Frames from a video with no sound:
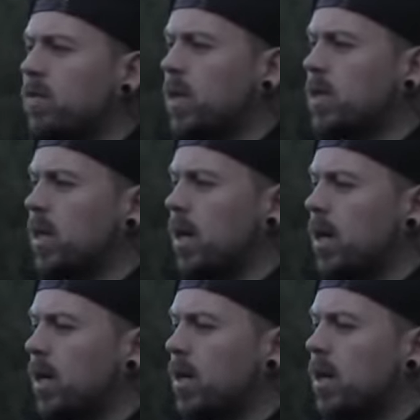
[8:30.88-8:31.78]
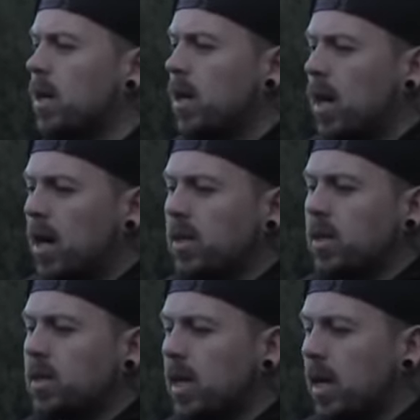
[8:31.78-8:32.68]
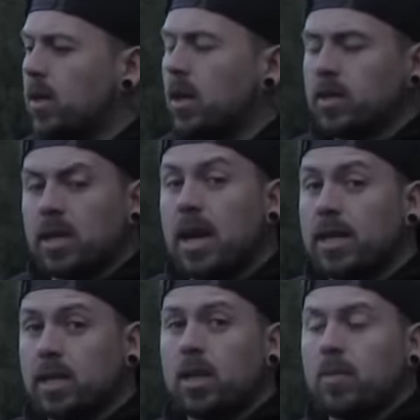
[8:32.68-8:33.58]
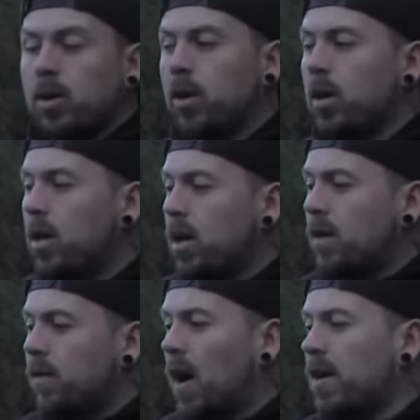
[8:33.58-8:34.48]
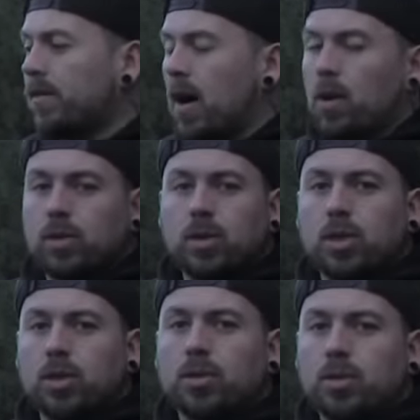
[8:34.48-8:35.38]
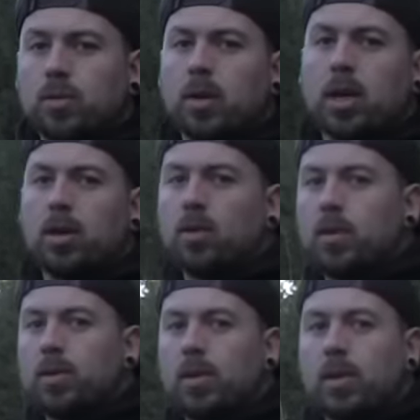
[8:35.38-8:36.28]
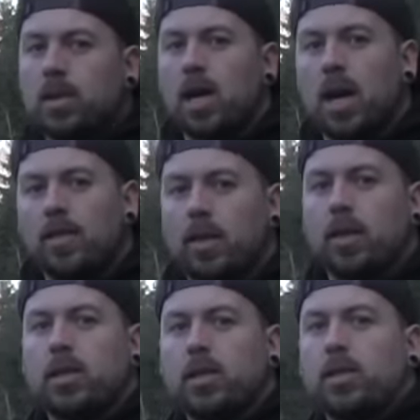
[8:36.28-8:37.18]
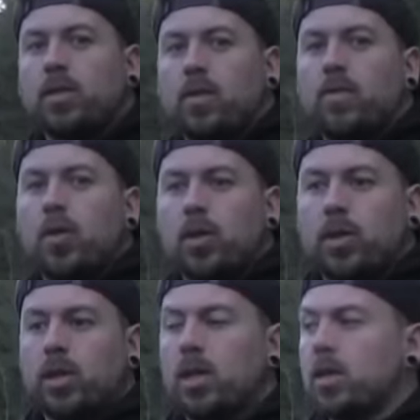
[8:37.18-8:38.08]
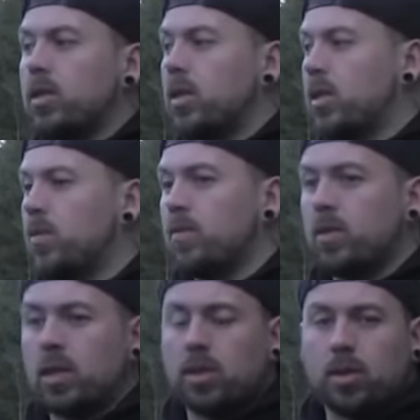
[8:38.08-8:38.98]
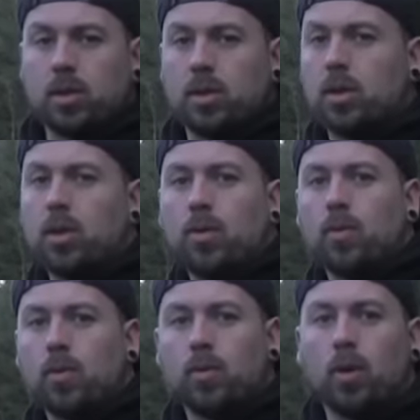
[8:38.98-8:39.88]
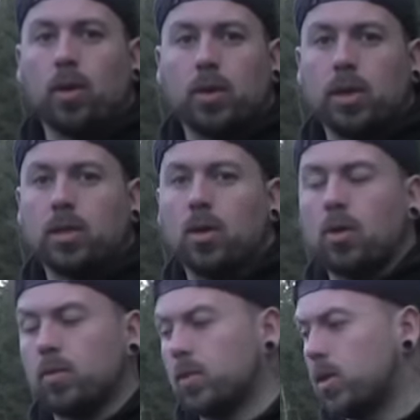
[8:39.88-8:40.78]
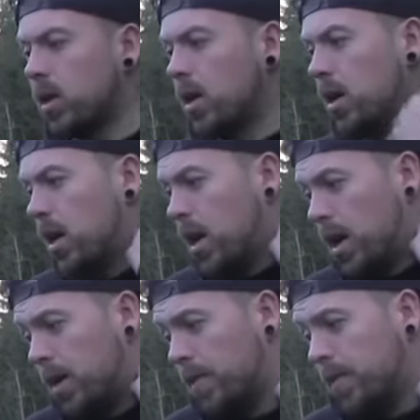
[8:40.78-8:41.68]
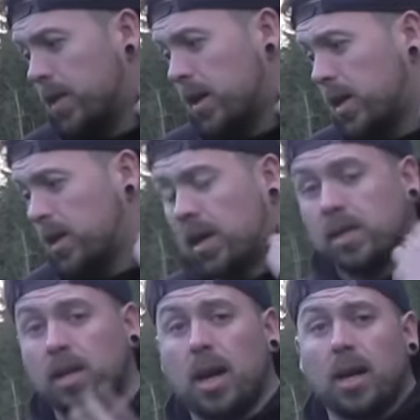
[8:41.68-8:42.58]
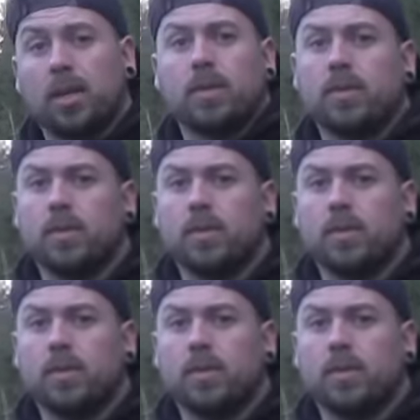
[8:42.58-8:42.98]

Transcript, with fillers: investigated, and they say as an estimate 5,000 children were killed between the time that the Sisters of Mercy and the system, sisters who run all these homes, um, kids died.